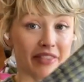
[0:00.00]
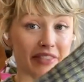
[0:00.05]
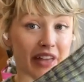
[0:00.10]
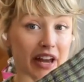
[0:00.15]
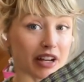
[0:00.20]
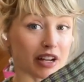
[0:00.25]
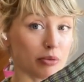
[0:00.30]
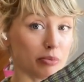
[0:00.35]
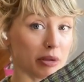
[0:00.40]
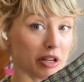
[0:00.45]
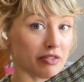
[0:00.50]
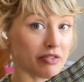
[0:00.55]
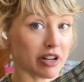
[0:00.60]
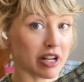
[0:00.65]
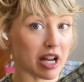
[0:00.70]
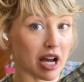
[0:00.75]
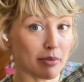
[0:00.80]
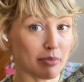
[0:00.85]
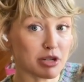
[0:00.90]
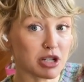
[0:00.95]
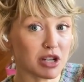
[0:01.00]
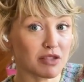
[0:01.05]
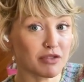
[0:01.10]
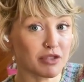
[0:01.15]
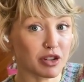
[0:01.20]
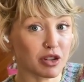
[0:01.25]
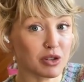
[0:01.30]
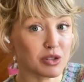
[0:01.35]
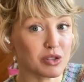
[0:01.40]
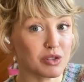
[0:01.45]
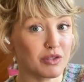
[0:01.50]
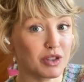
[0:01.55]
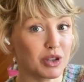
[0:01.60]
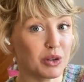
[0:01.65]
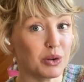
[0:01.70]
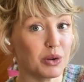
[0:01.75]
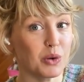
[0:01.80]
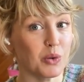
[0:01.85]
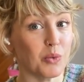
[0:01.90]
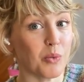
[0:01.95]
that could be a fun option for those of you
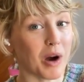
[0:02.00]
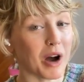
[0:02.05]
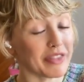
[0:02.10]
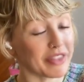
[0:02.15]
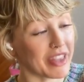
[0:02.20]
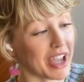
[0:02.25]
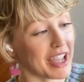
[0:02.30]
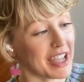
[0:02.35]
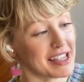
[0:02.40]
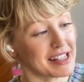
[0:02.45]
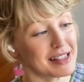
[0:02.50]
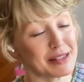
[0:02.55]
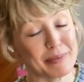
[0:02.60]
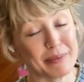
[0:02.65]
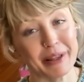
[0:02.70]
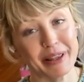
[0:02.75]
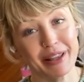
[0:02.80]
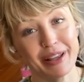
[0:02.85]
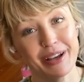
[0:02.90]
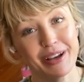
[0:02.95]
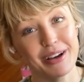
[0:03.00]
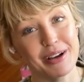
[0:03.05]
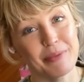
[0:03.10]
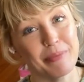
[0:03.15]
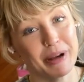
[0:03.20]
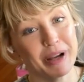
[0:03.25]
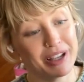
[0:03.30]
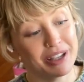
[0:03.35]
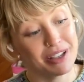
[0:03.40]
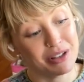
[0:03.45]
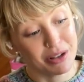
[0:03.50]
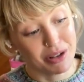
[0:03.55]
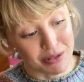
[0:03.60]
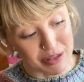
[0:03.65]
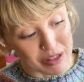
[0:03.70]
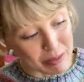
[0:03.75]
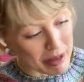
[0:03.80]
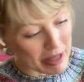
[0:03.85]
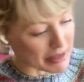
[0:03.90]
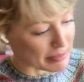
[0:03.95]
who want that hand spun look but you don't
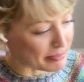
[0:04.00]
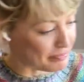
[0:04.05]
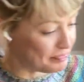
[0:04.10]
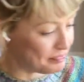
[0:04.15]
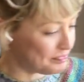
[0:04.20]
spin